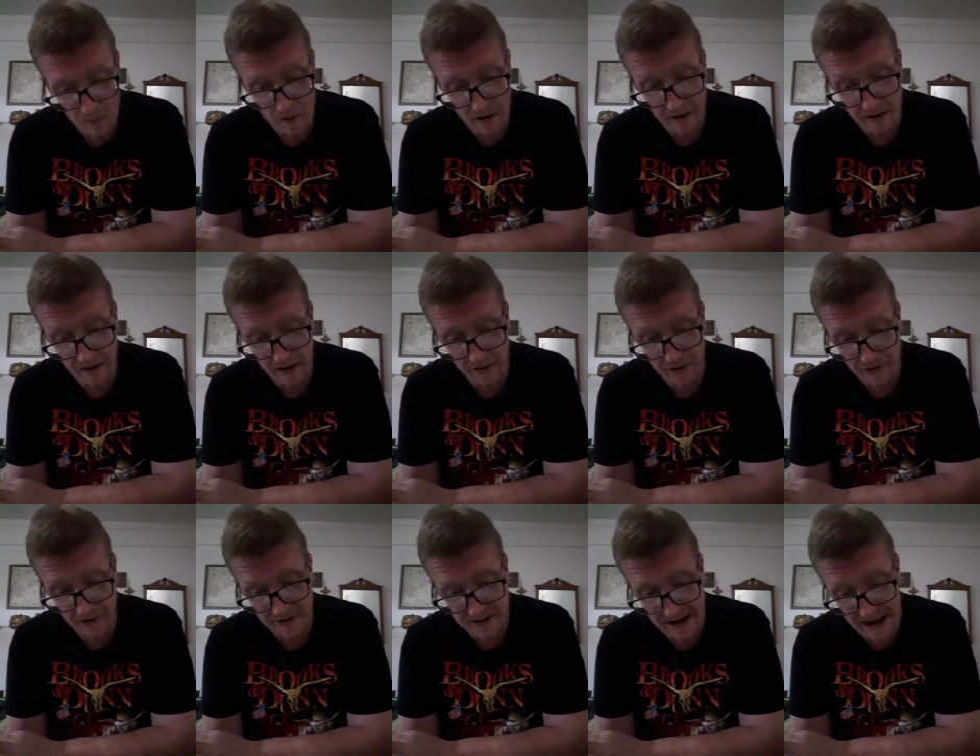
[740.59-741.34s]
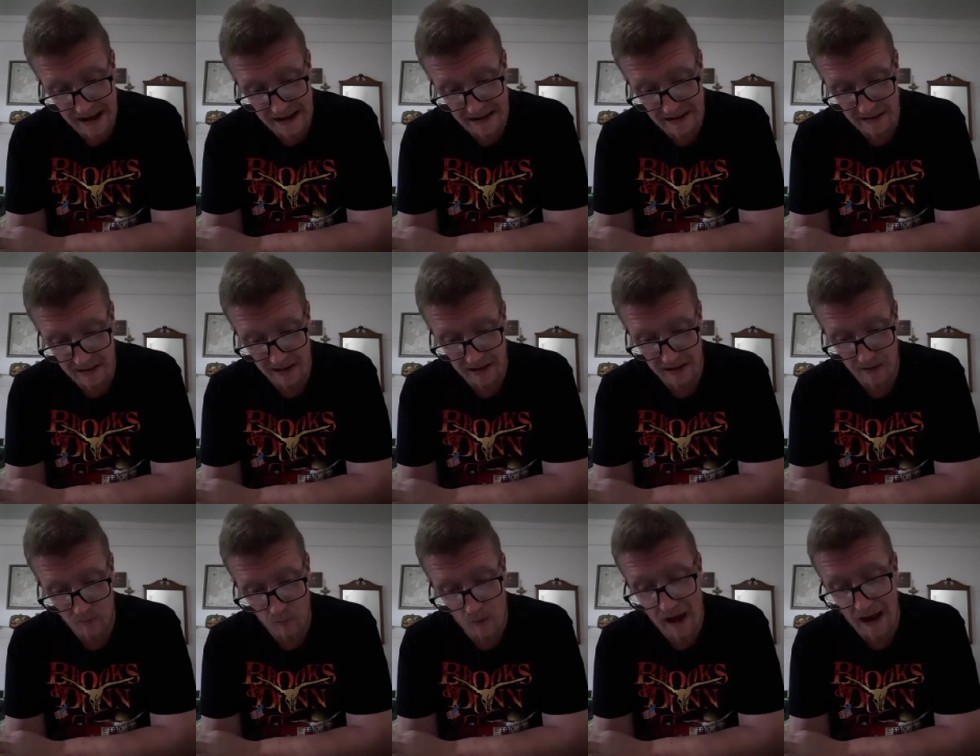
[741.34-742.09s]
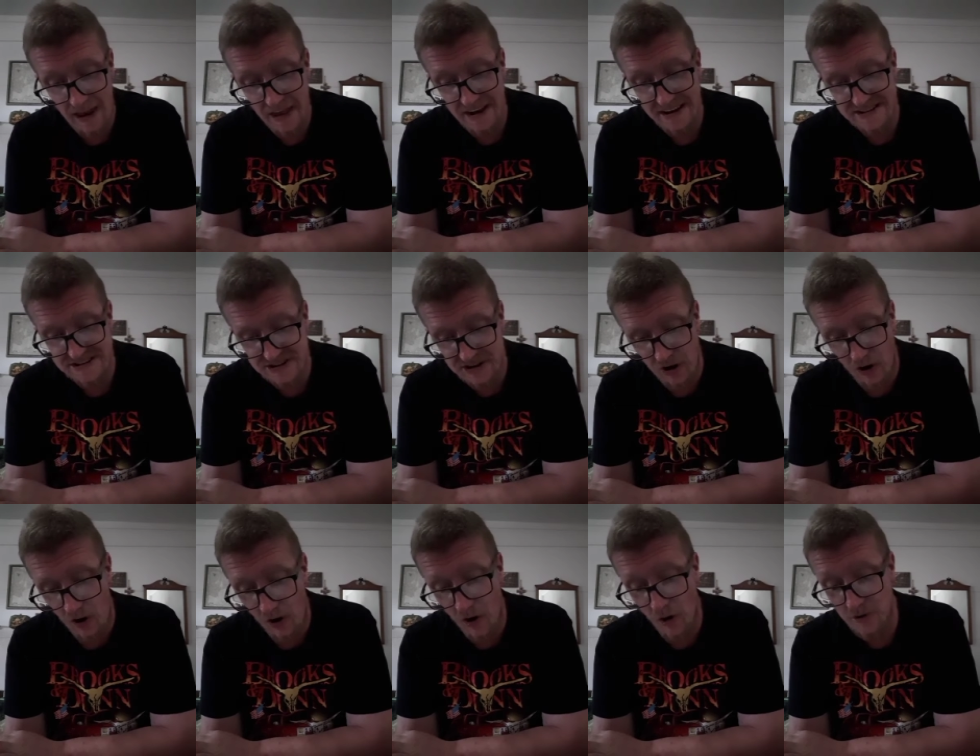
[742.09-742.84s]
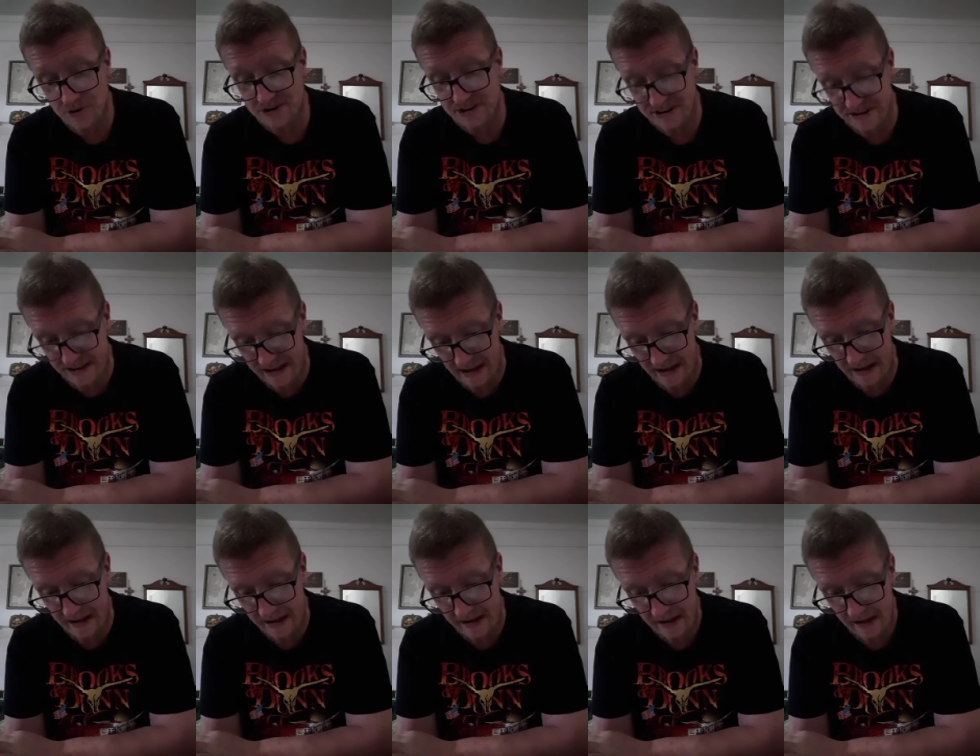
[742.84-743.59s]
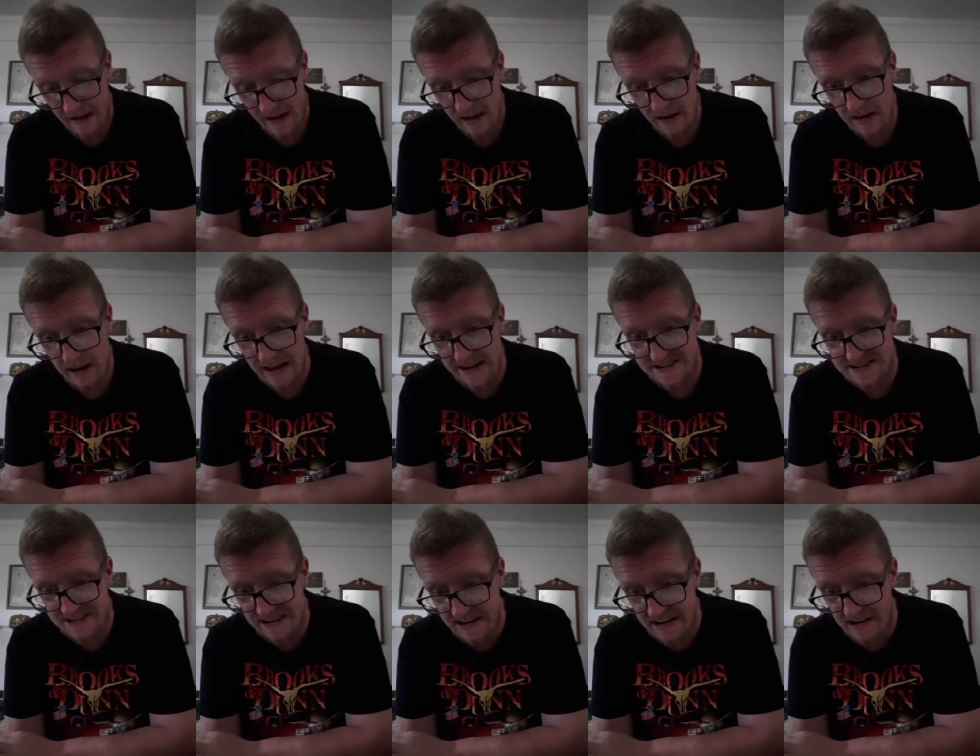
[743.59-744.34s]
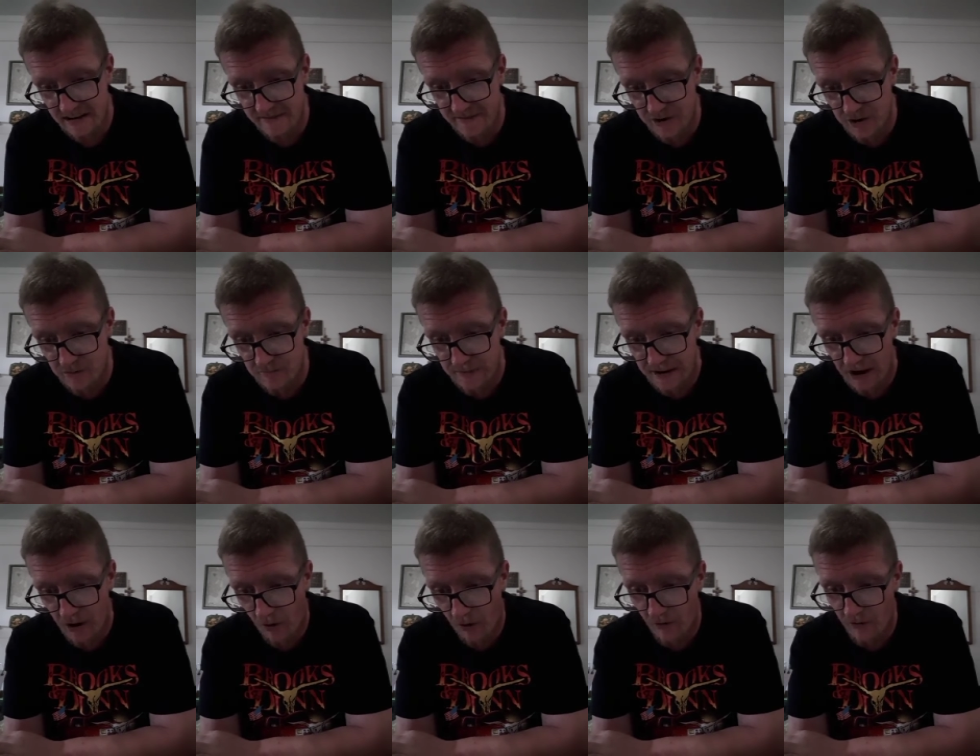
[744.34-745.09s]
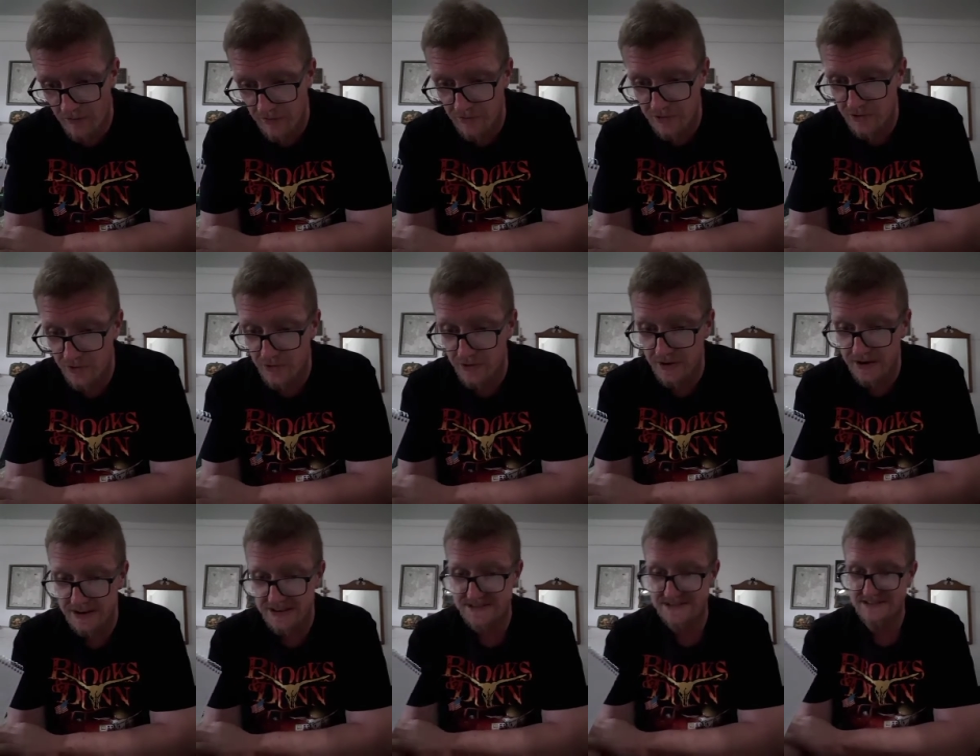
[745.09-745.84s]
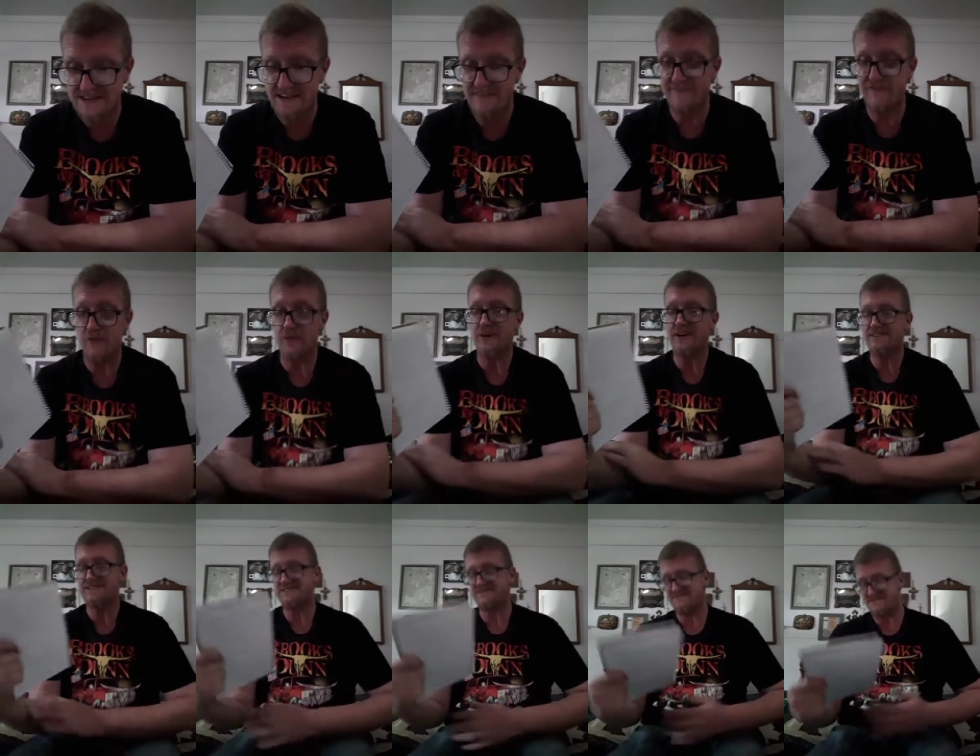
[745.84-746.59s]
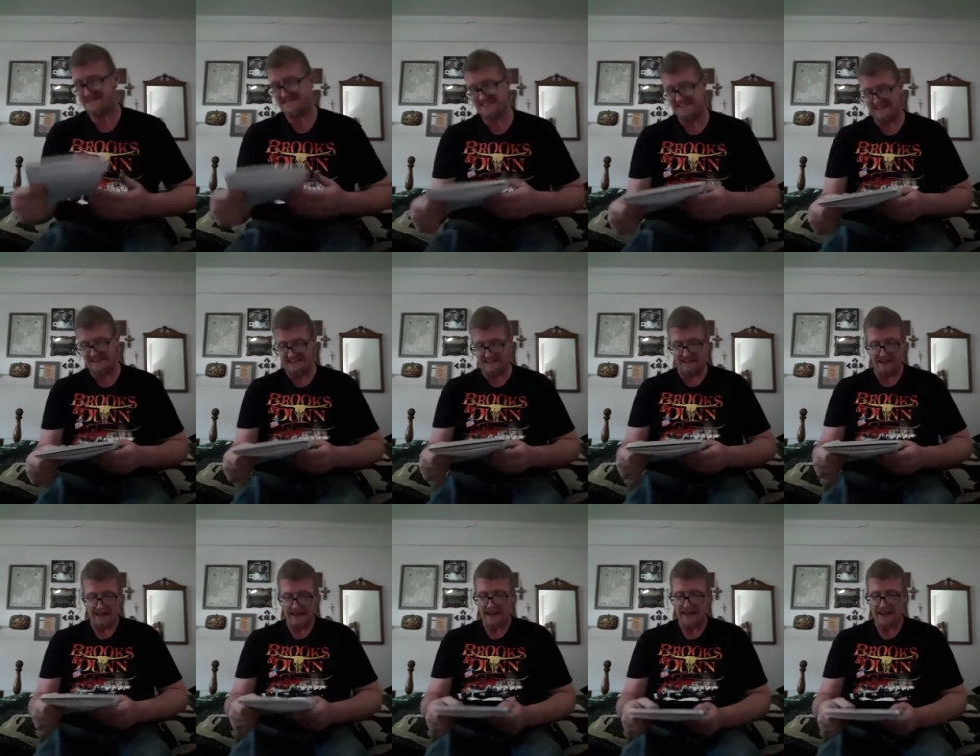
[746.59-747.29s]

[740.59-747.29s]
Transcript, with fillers: one another daily while it is called today lest any of you be hardened through the deceitfulness of sin.